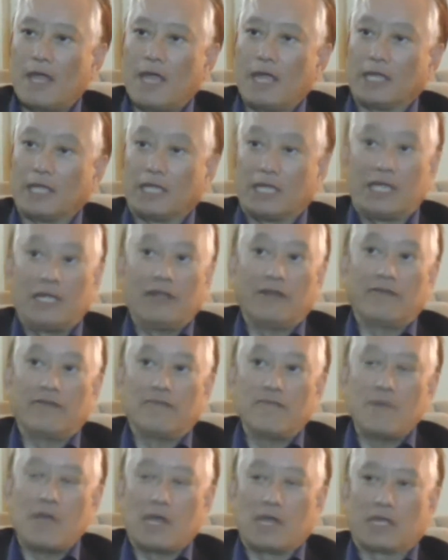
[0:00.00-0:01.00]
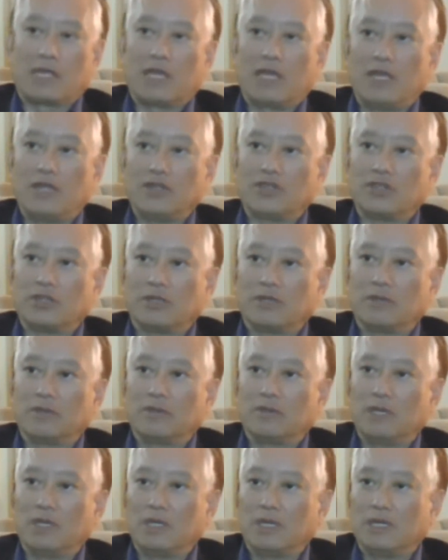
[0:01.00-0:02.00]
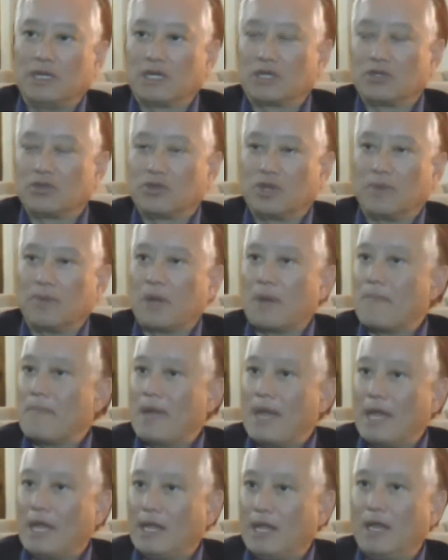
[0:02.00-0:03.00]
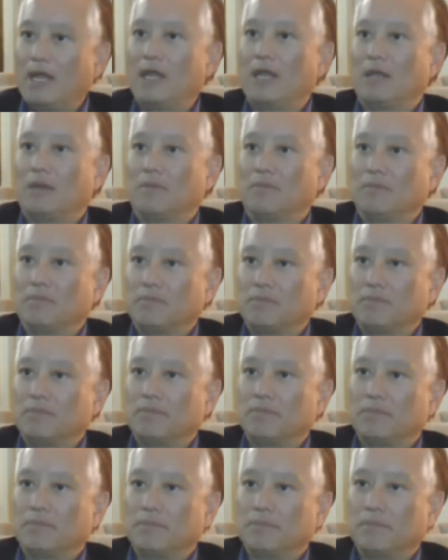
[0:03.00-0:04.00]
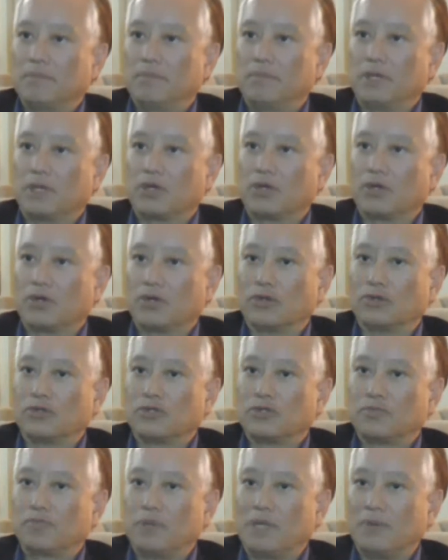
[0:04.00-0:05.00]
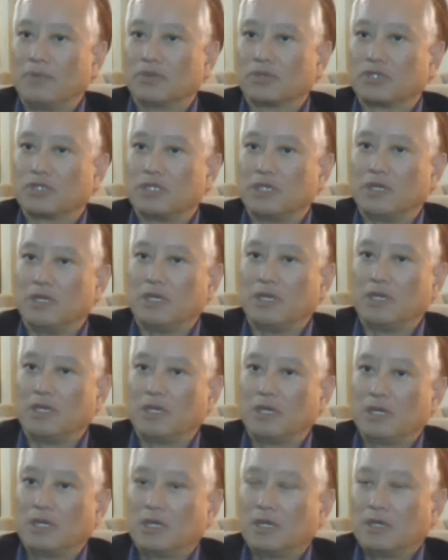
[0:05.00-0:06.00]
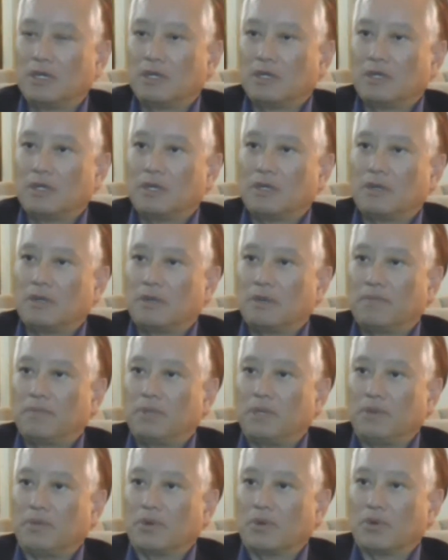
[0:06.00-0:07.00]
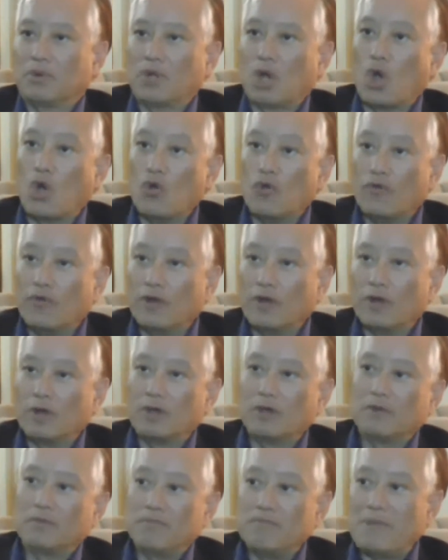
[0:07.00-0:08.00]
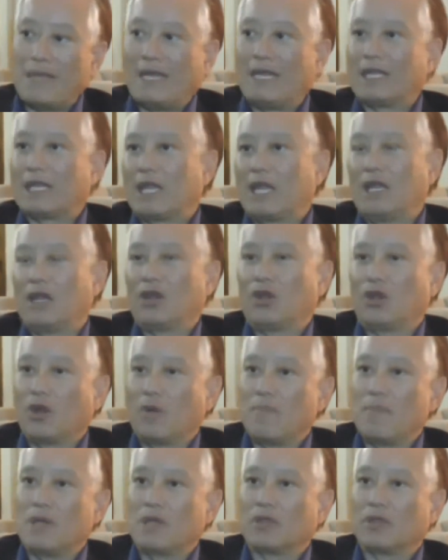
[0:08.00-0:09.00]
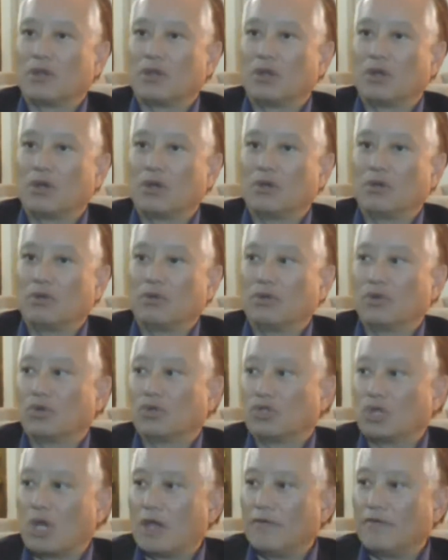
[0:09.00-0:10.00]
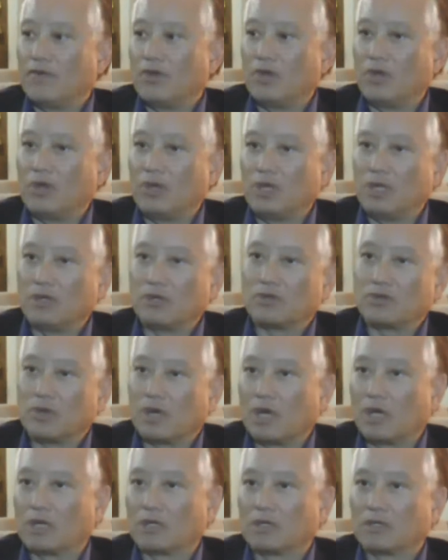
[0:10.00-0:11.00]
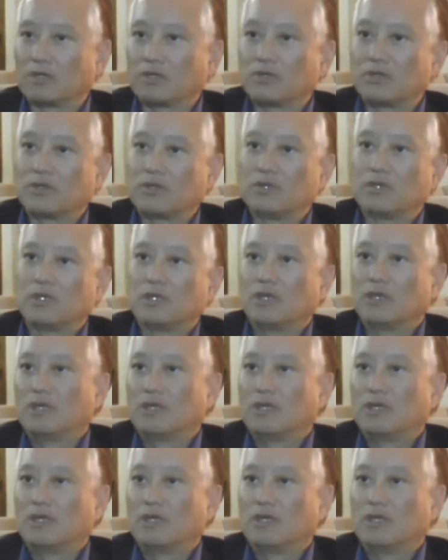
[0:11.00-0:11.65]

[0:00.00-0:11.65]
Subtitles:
and give medication and addiction treatment a bad name because people see people over-medicated on methadone or diverting drugs